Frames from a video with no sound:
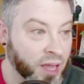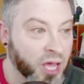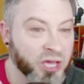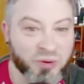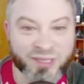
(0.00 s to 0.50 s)

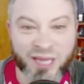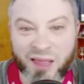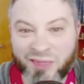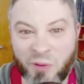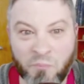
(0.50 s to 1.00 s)
he's not
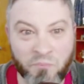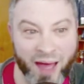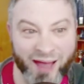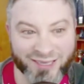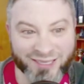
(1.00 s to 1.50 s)
like the
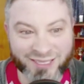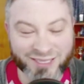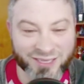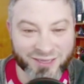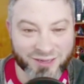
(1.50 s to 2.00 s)

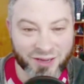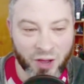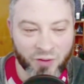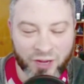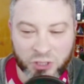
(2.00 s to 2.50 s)
best
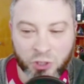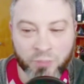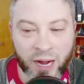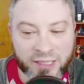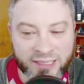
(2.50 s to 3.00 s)
Avenger,
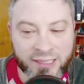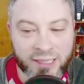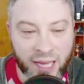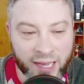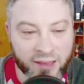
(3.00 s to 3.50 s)
but I did
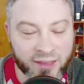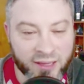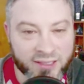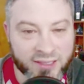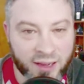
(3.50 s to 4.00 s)
like
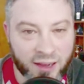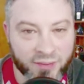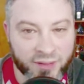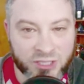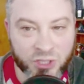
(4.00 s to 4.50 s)
this,
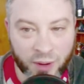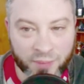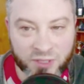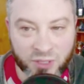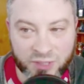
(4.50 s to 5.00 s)
these two episodes.